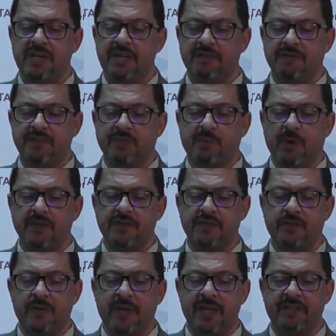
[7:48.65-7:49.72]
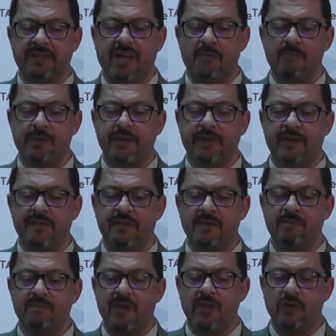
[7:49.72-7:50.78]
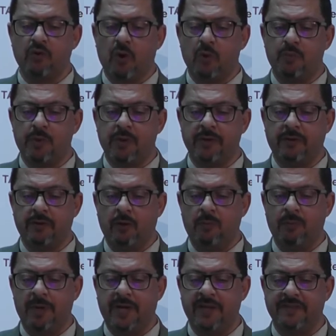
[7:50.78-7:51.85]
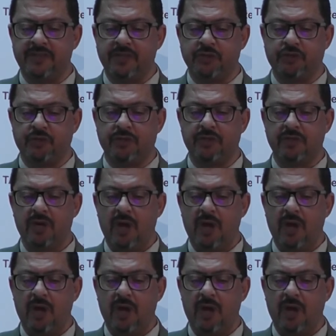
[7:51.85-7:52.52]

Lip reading: in response to late capitalism and corporate globalization.